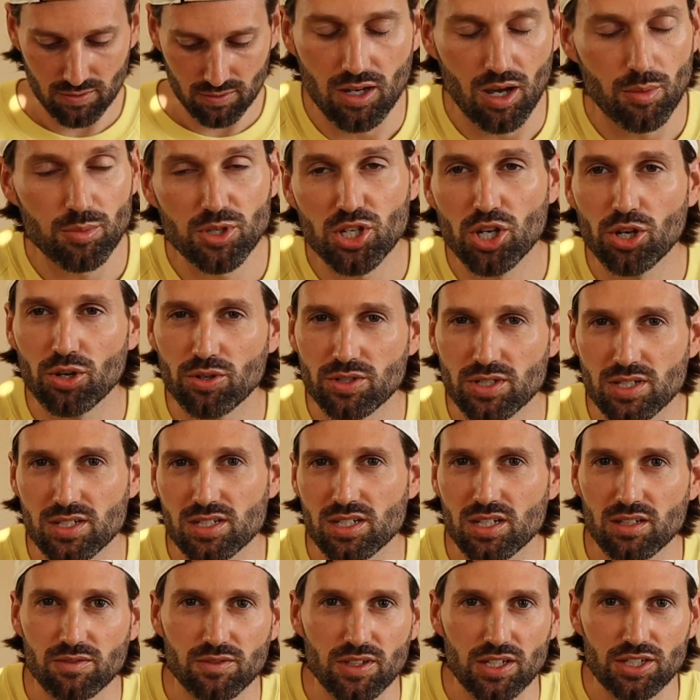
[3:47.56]
I'm curious to
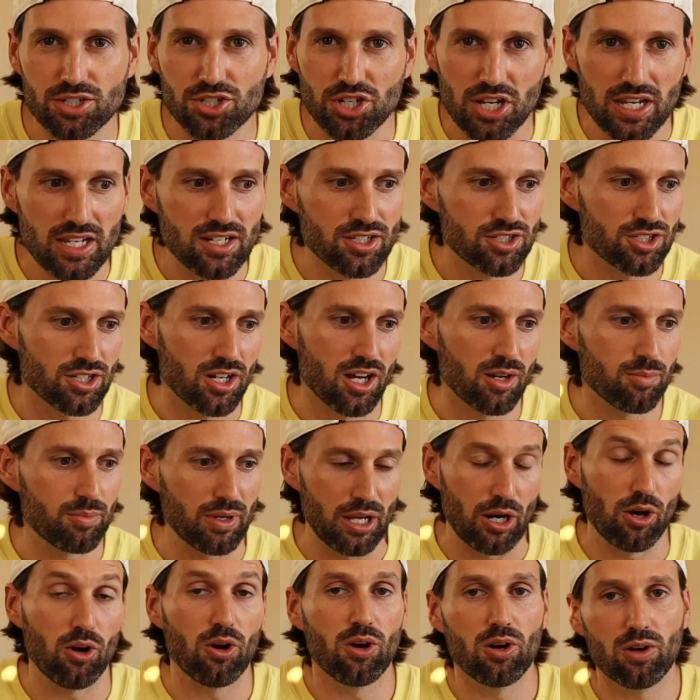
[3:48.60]
see if they change it up
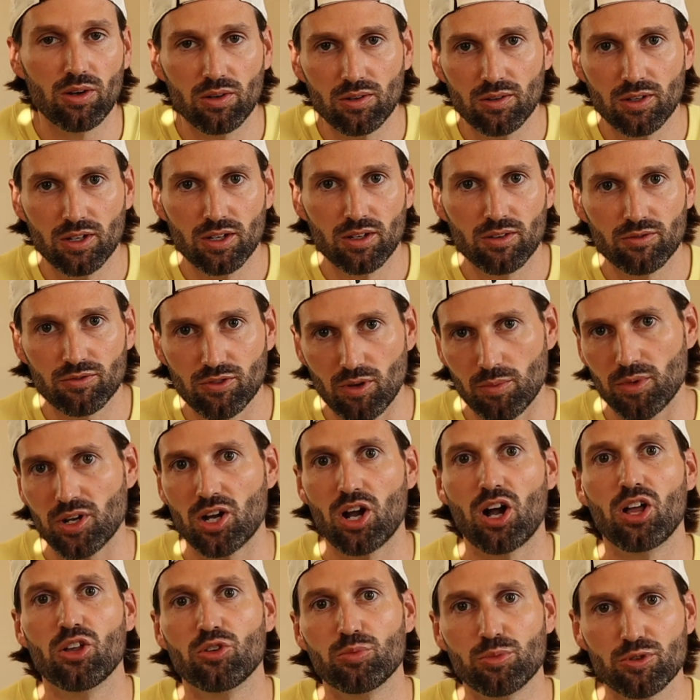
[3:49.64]
at all from a
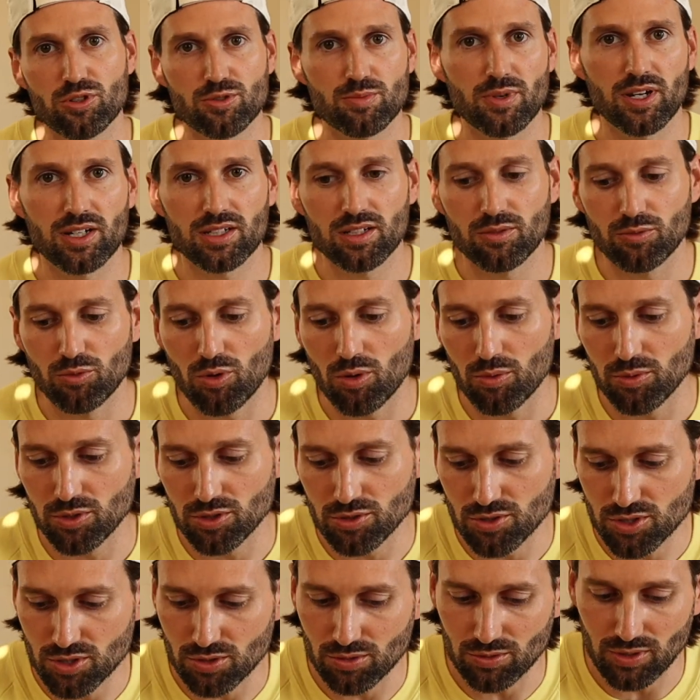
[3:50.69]
color perspective and what we're
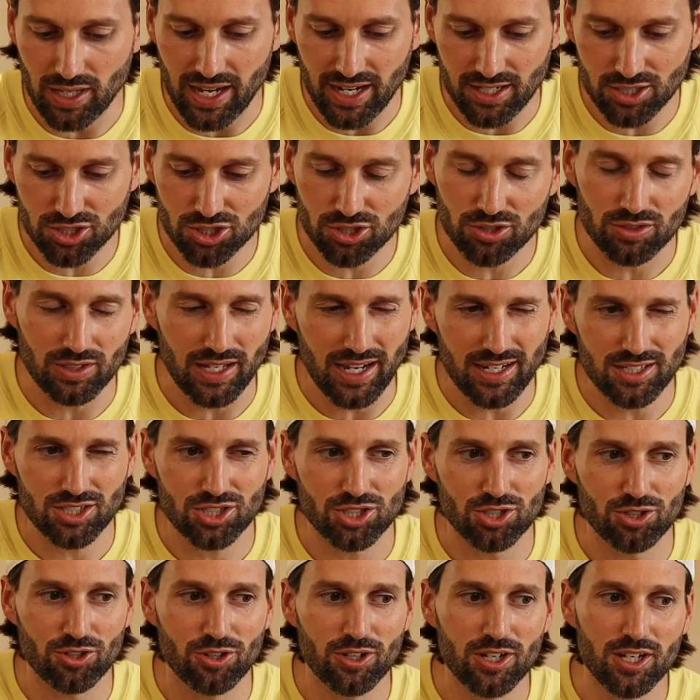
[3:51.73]
used to last year. Last
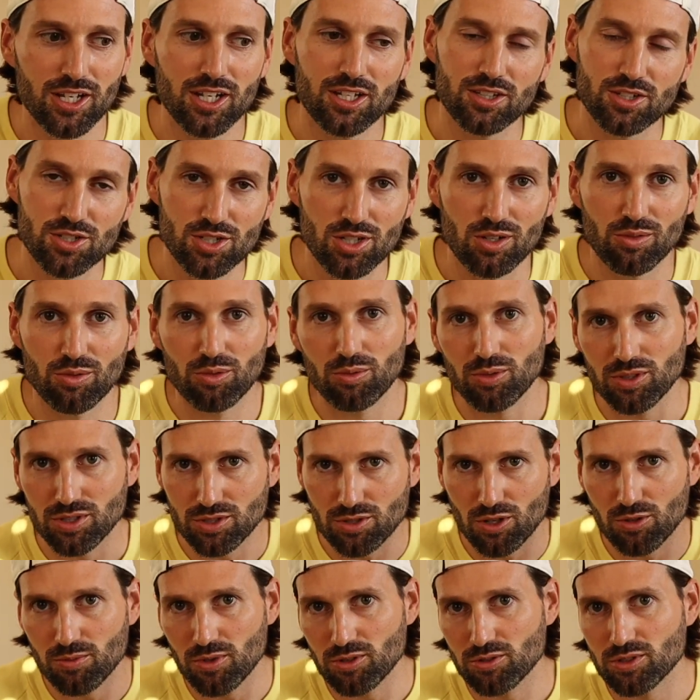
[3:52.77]
year, silver was
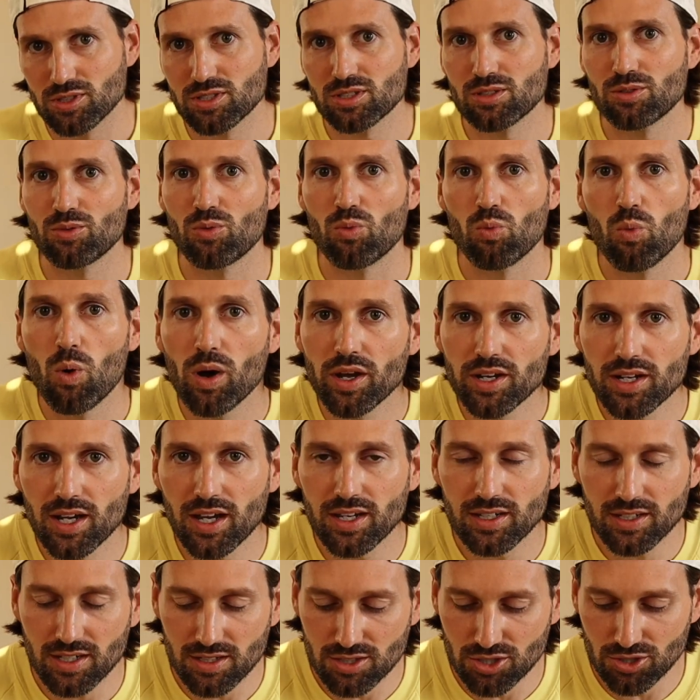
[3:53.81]
almost white,
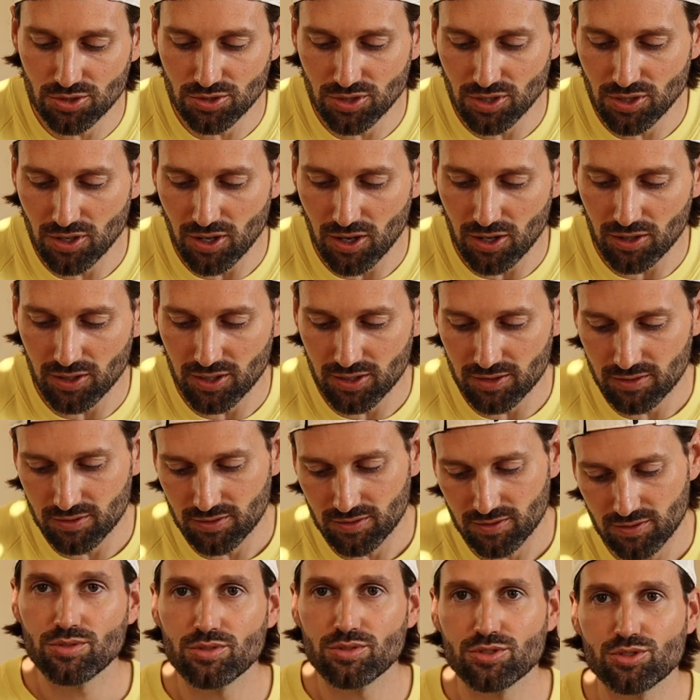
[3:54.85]
I guess you could call it.
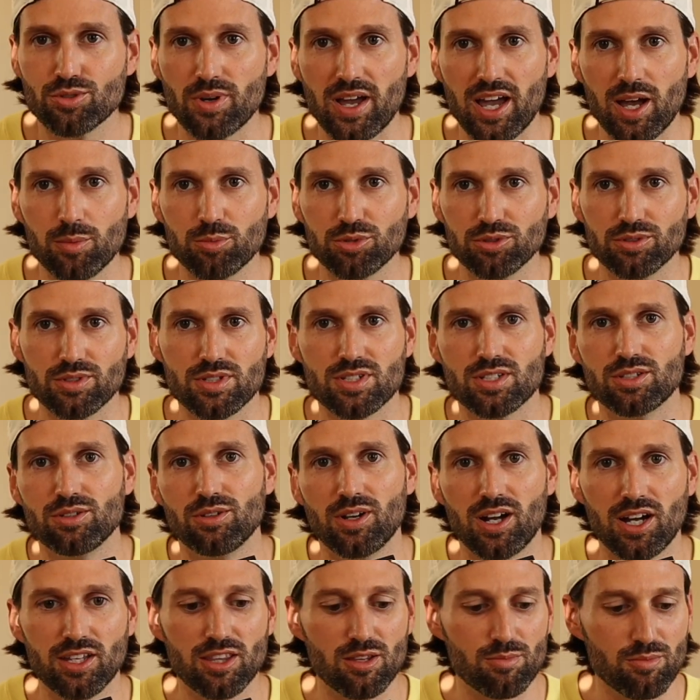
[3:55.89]
So Apple is still
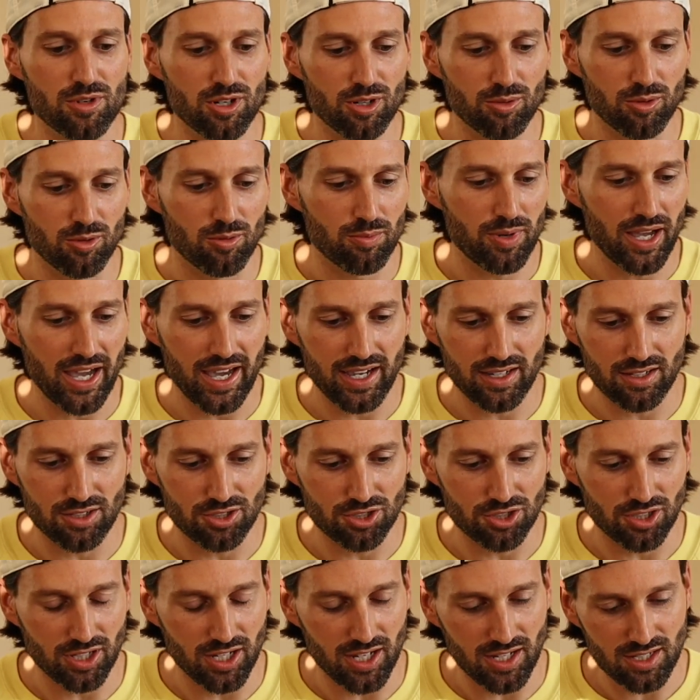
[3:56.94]
on the minimal
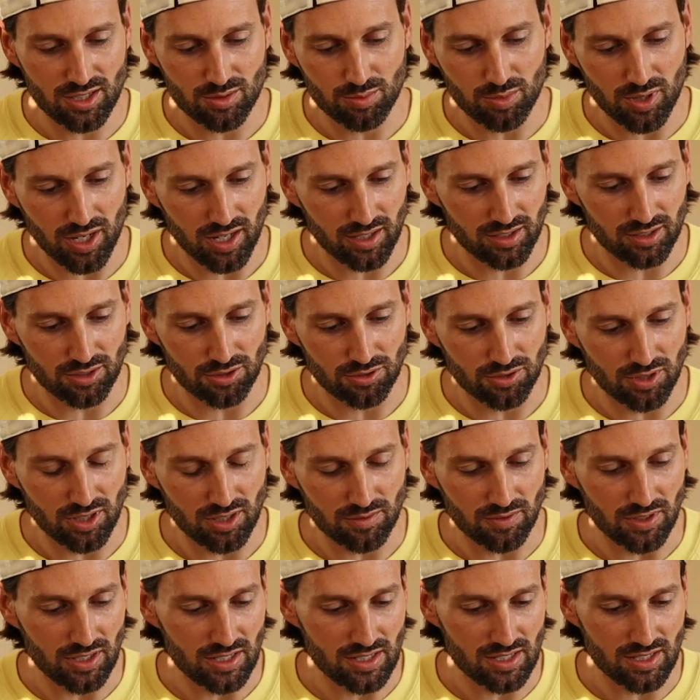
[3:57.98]
packaging aspect. You can
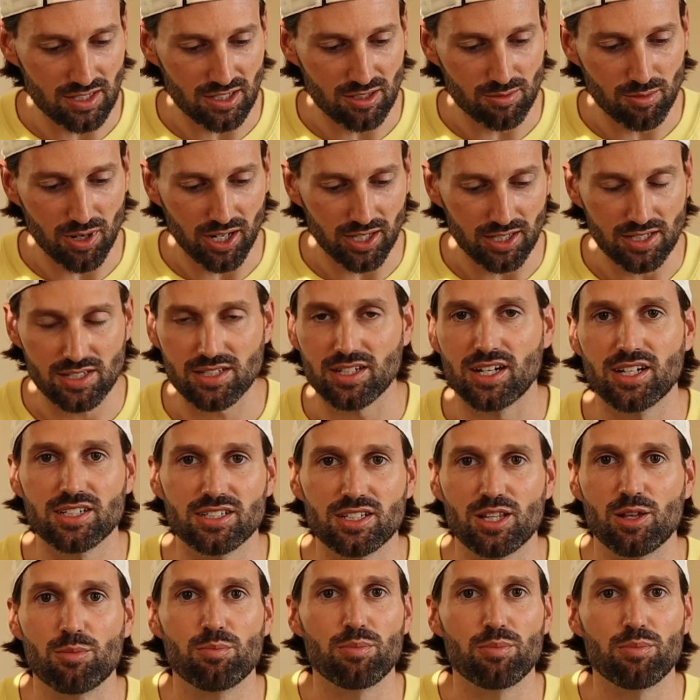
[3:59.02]
even see by the size of the